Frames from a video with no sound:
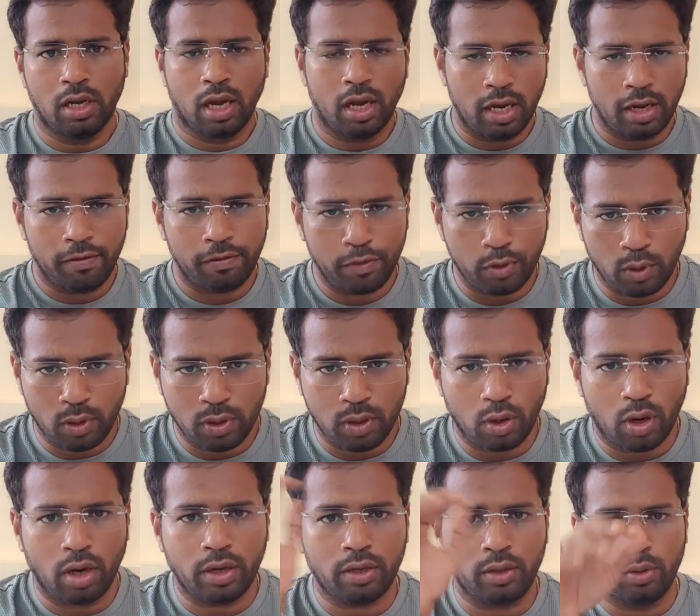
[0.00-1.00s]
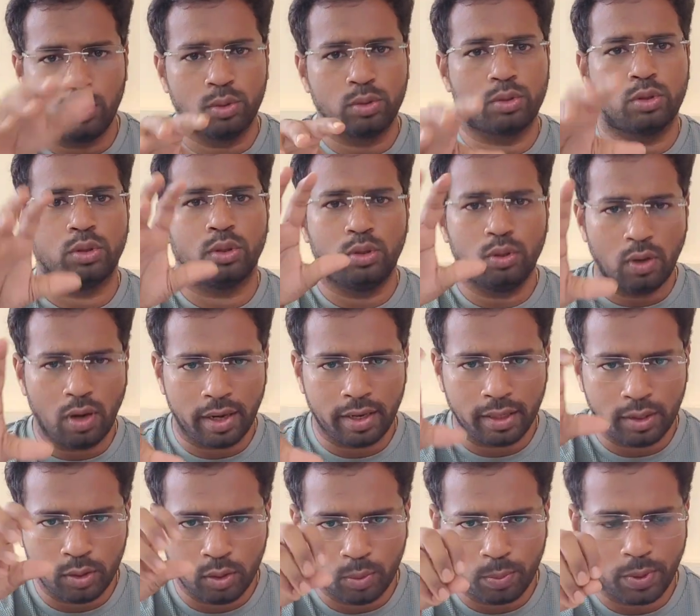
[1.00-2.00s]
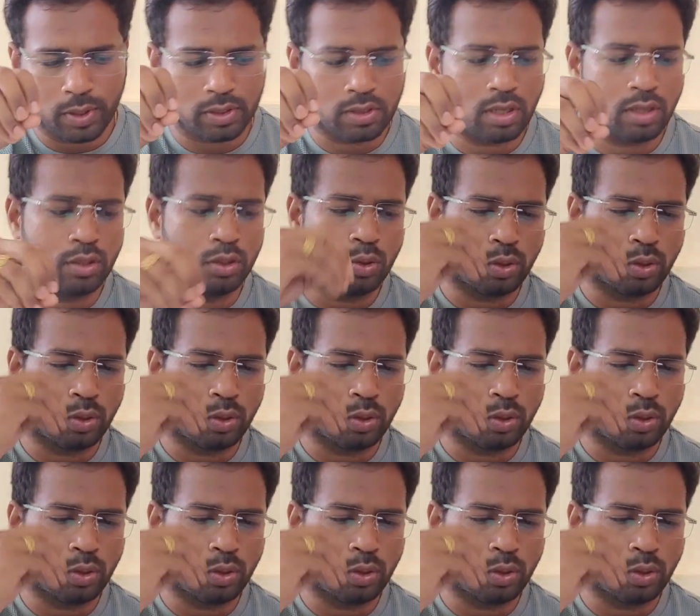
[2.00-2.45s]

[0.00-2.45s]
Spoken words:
If you are not used, you are a new person,